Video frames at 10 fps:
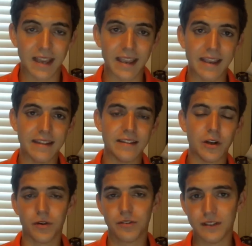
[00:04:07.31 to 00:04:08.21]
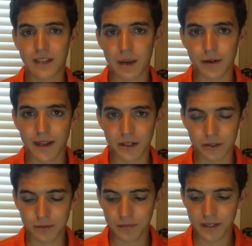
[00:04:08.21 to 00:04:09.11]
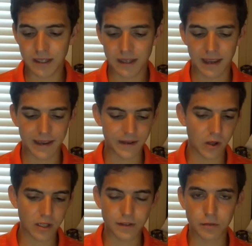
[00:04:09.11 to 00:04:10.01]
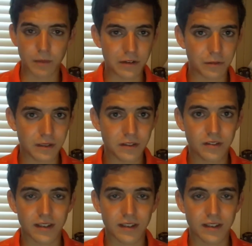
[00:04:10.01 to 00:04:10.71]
And the earthly tabernacle had all of its measurements.